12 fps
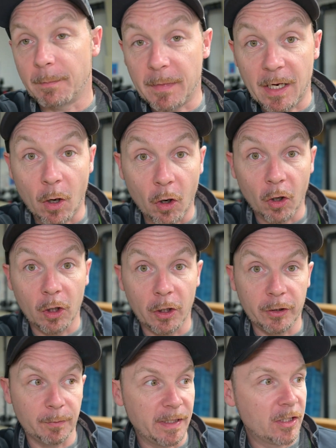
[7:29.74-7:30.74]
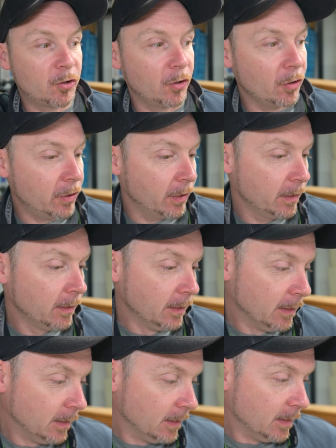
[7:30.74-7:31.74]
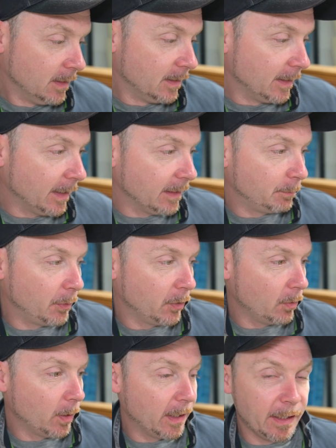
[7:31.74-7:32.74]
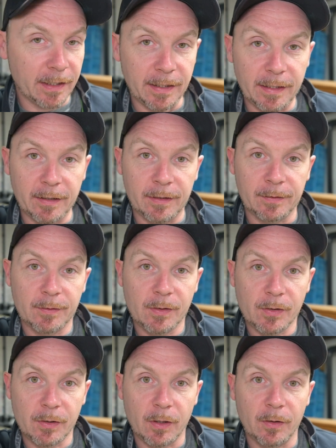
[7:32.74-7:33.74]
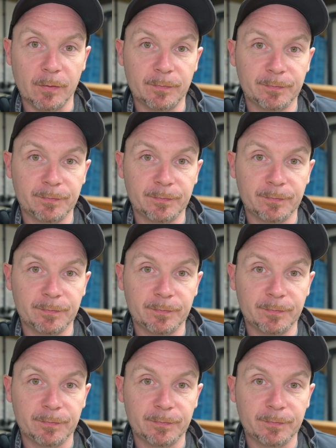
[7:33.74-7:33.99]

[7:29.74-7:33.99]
me haul out of my truck and get it put away in here. So